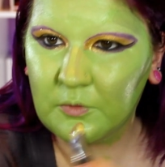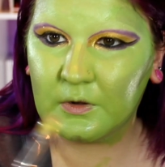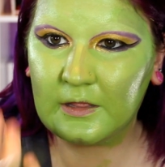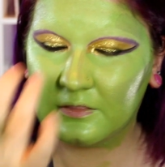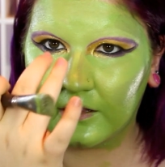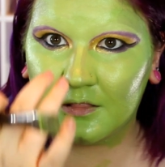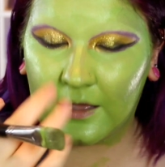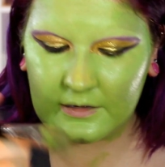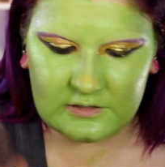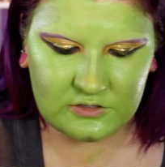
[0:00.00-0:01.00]
You wanna get that
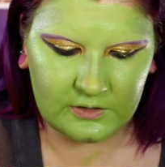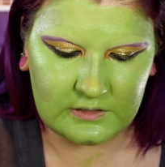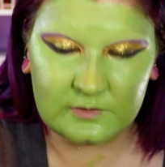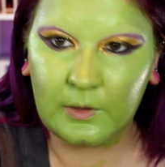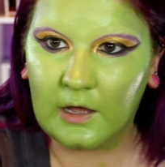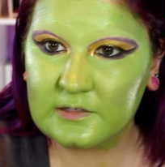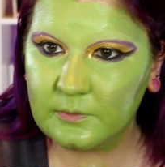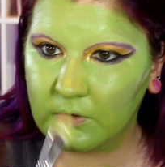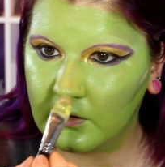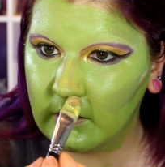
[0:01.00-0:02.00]
line as straight as
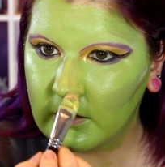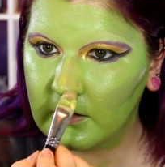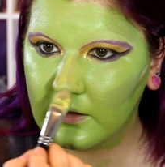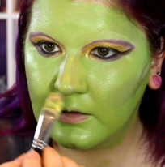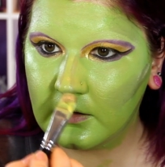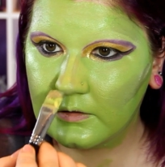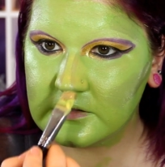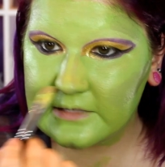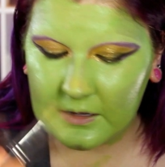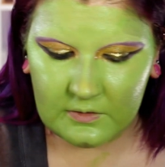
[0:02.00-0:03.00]
possible
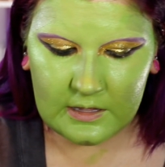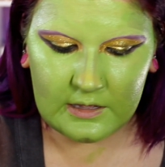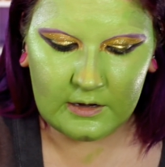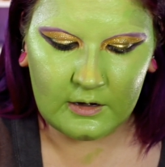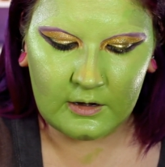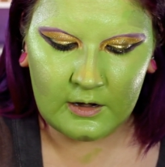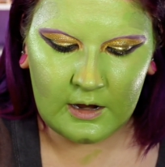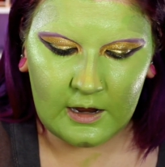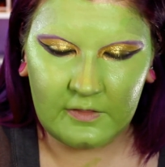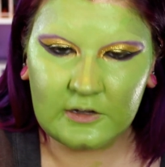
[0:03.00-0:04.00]
down here,
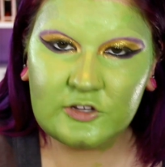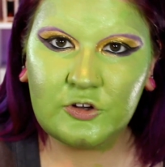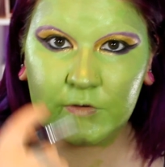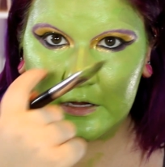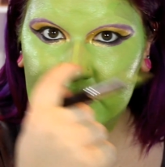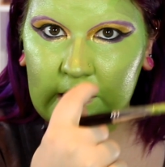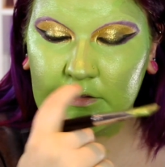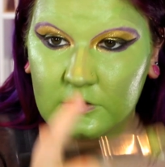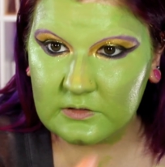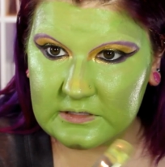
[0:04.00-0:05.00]
and then to create
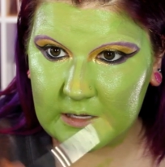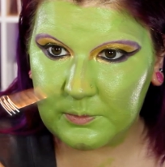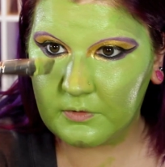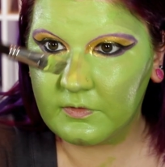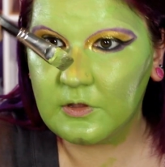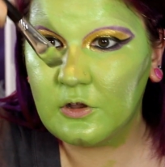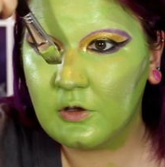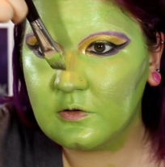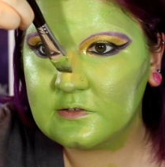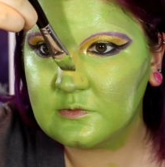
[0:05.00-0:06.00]
that little tip of the
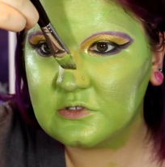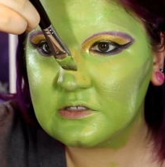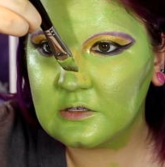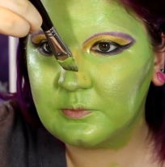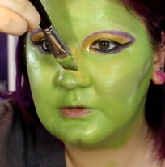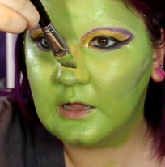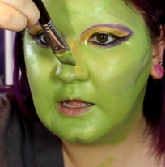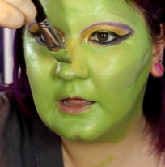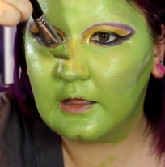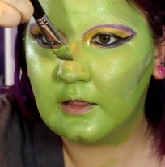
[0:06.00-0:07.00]
nose, I'm just gonna
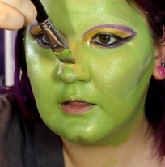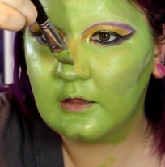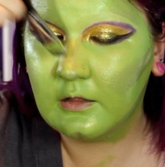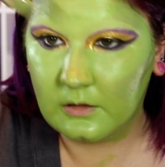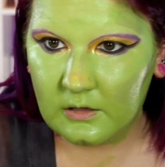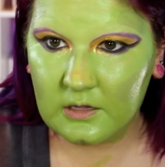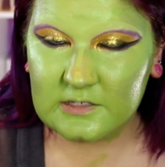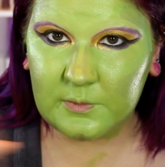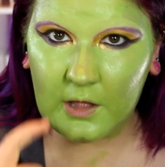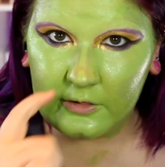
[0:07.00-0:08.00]
apply
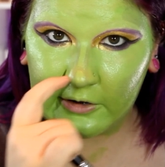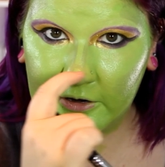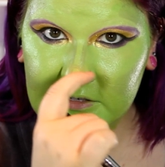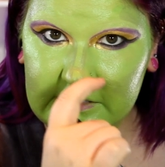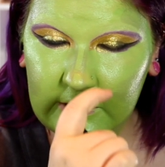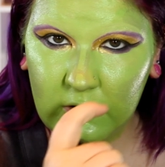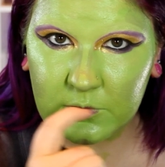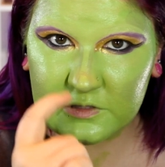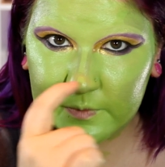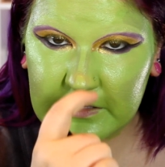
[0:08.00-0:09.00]
some color here. See how it
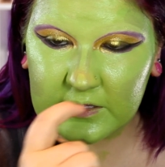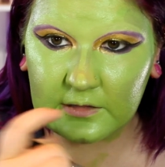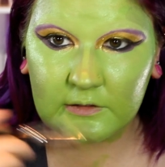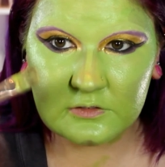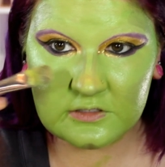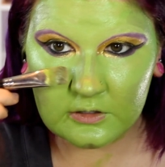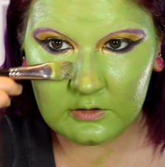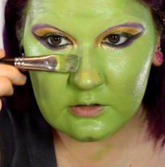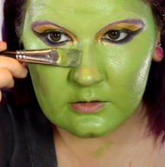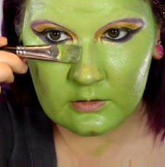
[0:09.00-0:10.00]
almost makes like a little
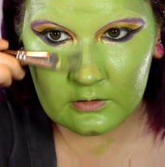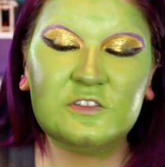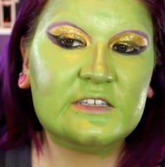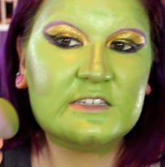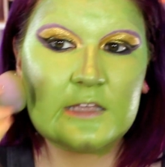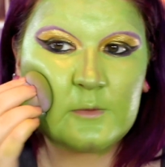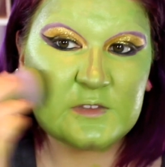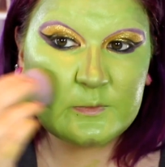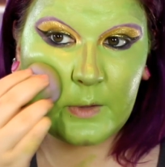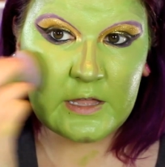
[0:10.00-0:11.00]
circle? Using the damp
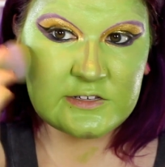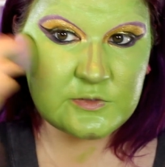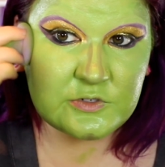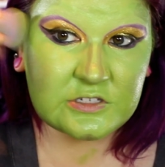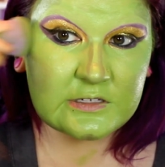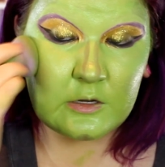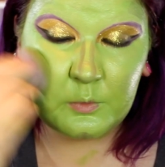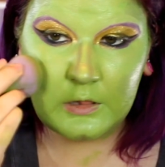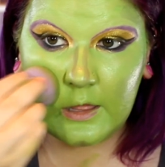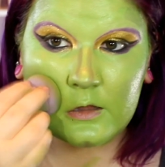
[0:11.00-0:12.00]
sponge, we're just
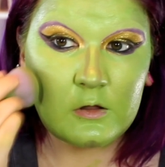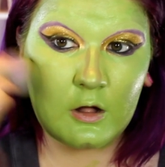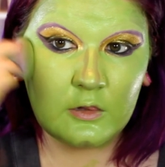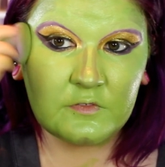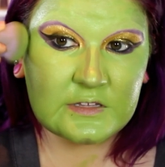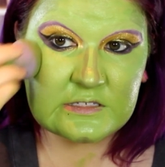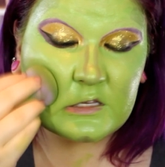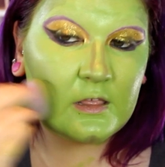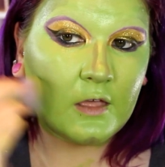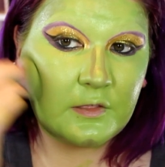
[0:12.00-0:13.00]
gonna blend all of this
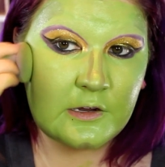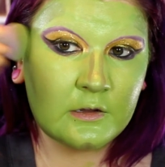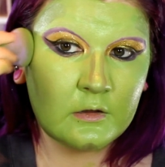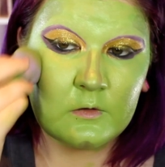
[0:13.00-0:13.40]
together.